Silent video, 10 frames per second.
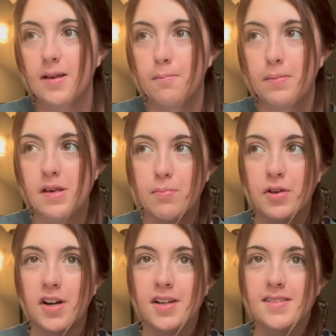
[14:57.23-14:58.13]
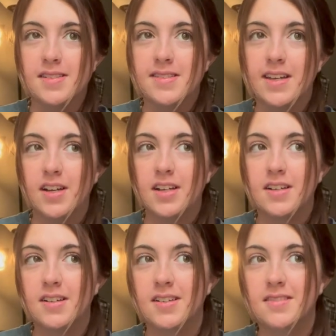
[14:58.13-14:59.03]
people are honestly
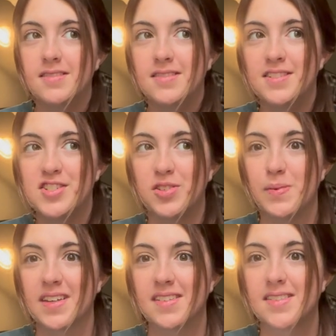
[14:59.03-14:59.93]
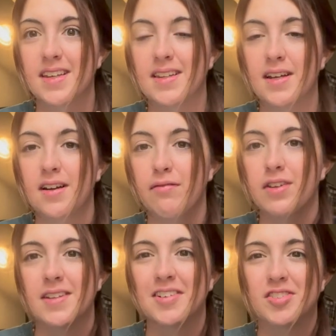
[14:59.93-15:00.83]
scarier just because like they're I
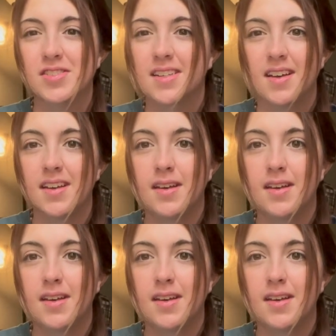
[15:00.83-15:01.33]
feel like they're just like